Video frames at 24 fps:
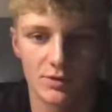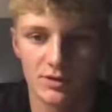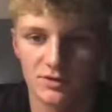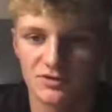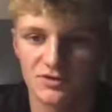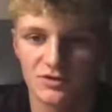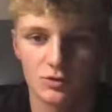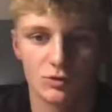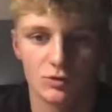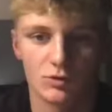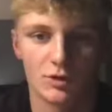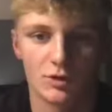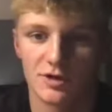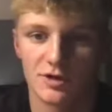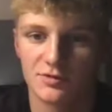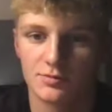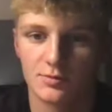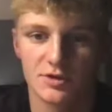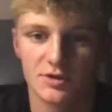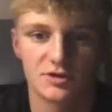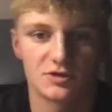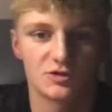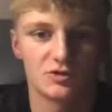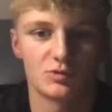scoring as
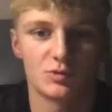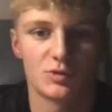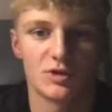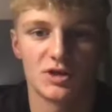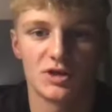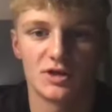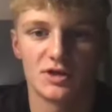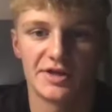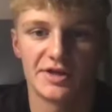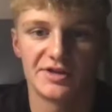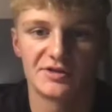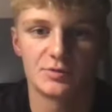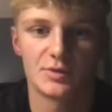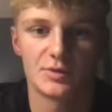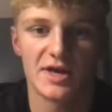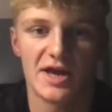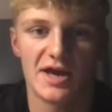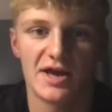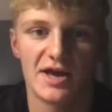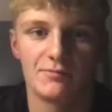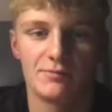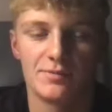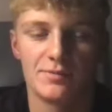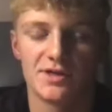much as we
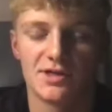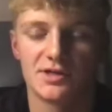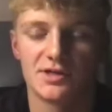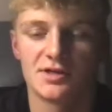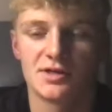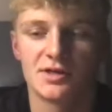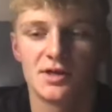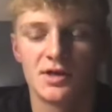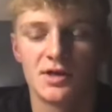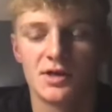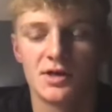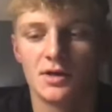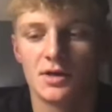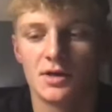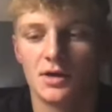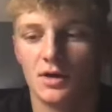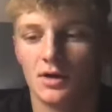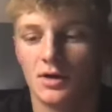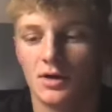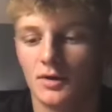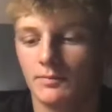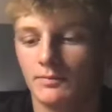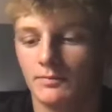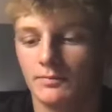have been.
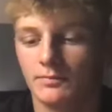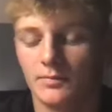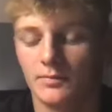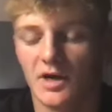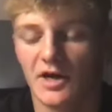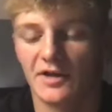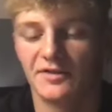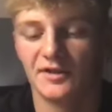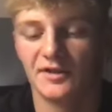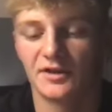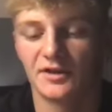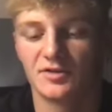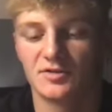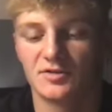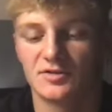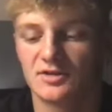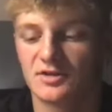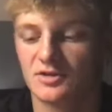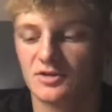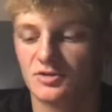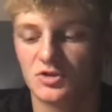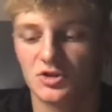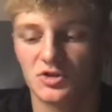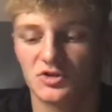I think
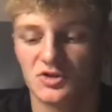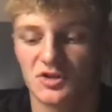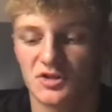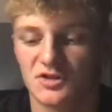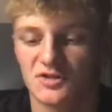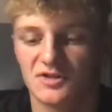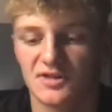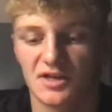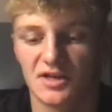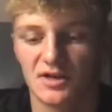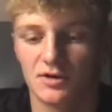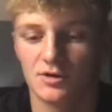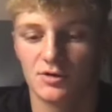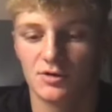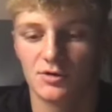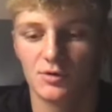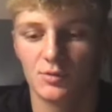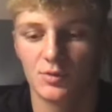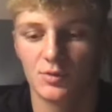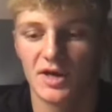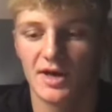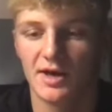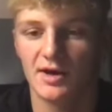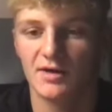it's just a standard that
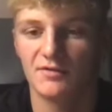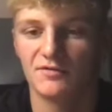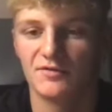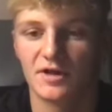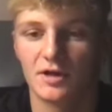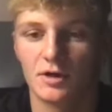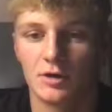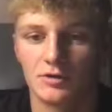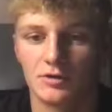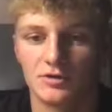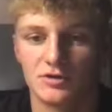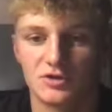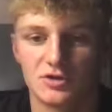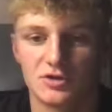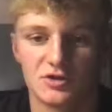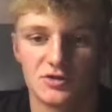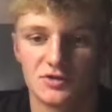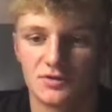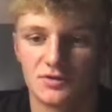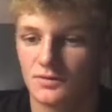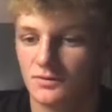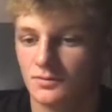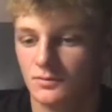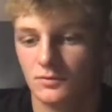we have now is just
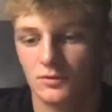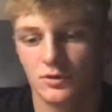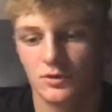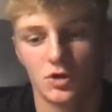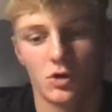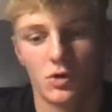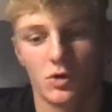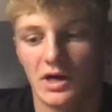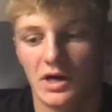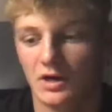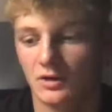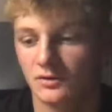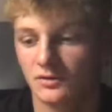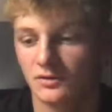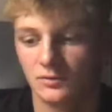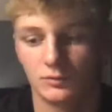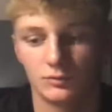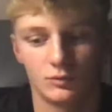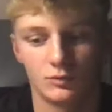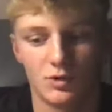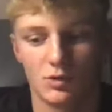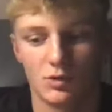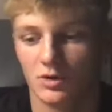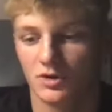go out.
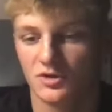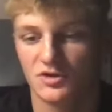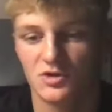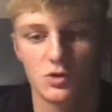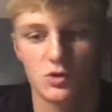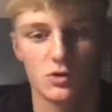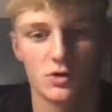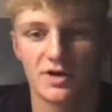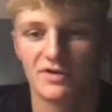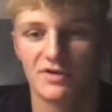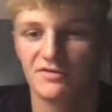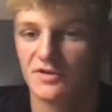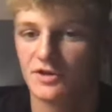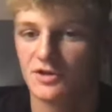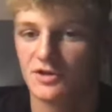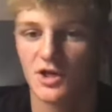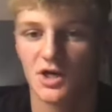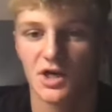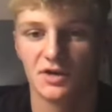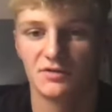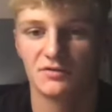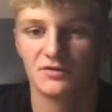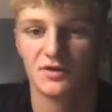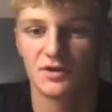We want to score on every
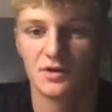drive.